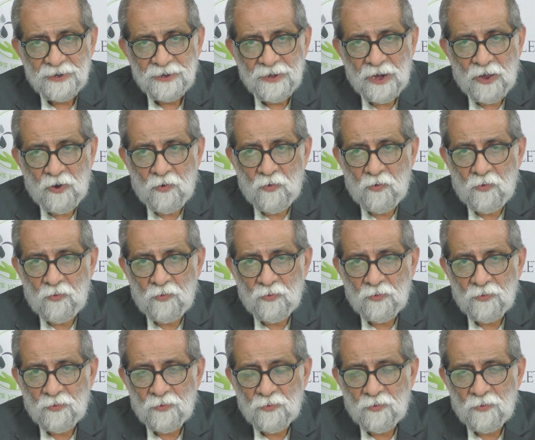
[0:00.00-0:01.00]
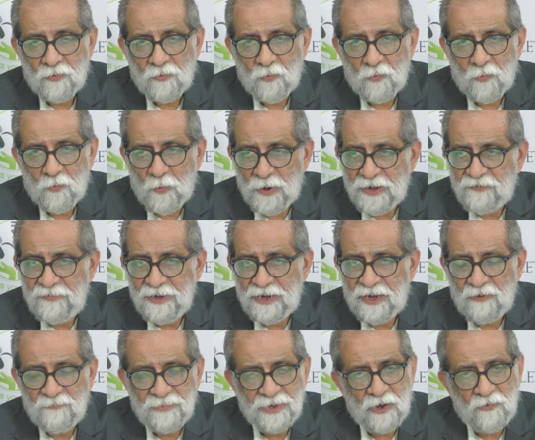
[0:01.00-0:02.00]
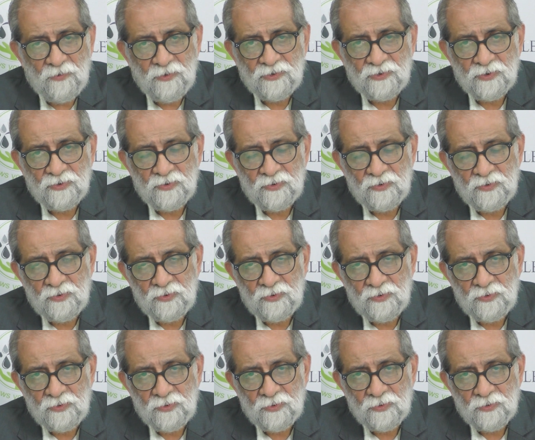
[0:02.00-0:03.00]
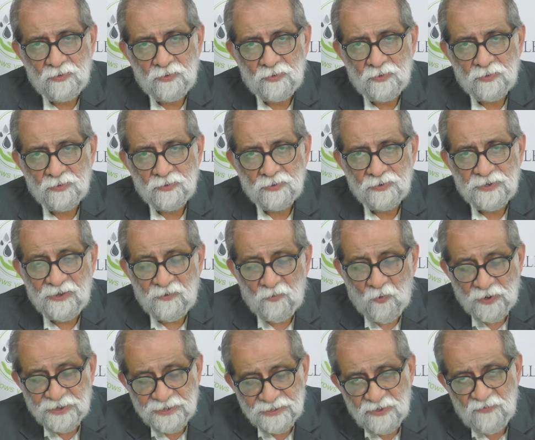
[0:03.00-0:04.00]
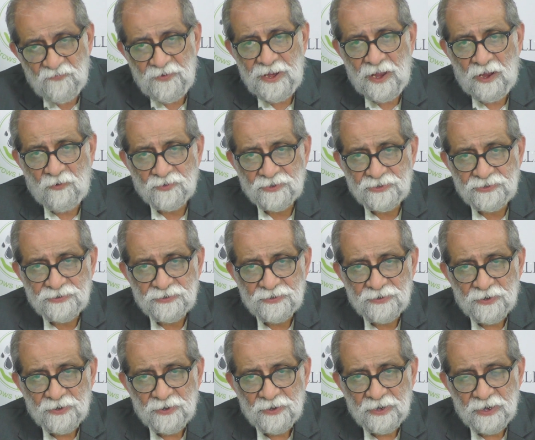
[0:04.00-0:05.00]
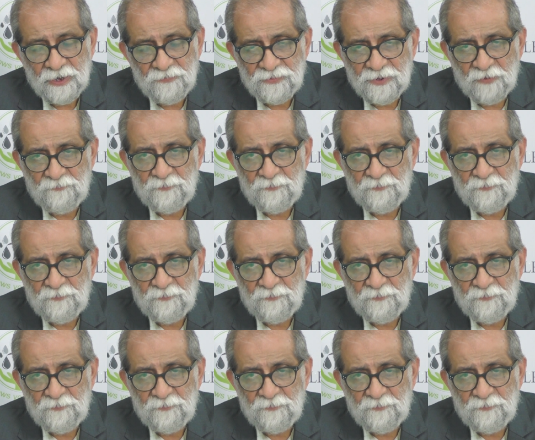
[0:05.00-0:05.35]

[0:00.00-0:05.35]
Now, when we come down to, then what is the way out? If the